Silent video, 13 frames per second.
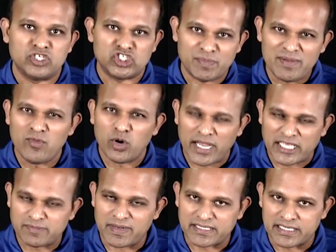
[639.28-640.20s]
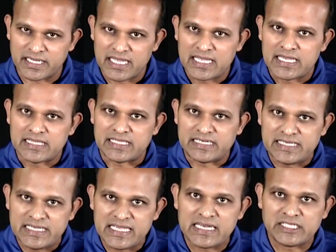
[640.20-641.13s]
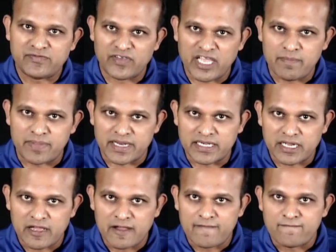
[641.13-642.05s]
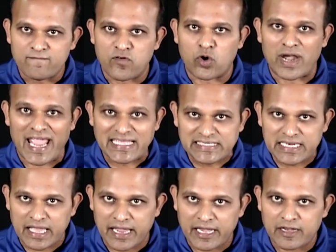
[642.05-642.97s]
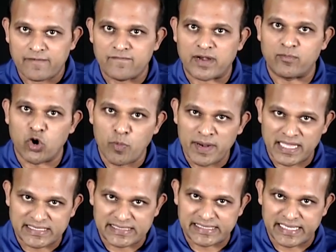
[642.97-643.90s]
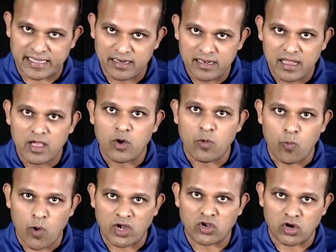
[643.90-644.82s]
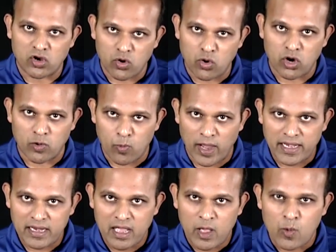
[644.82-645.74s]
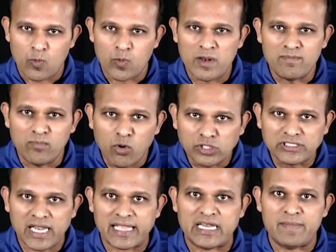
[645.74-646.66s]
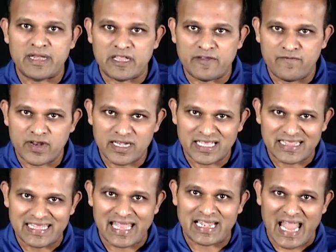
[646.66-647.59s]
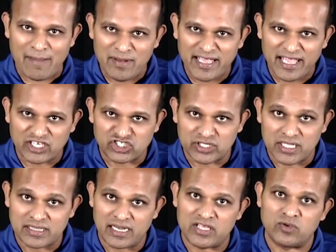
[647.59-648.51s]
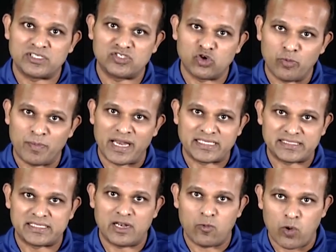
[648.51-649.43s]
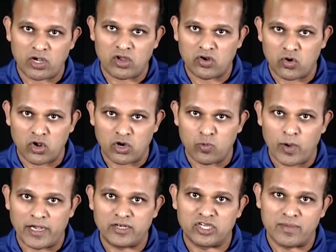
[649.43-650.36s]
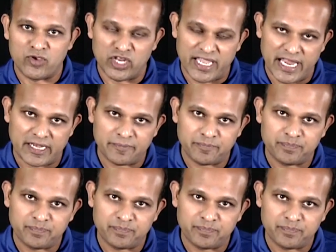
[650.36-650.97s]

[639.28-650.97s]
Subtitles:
To be more explicit, the TLS fingerprint for S-Client from OpenSSL 1.0.1 will most likely be different than an application that uses OpenSSL 1.0.1 to communicate.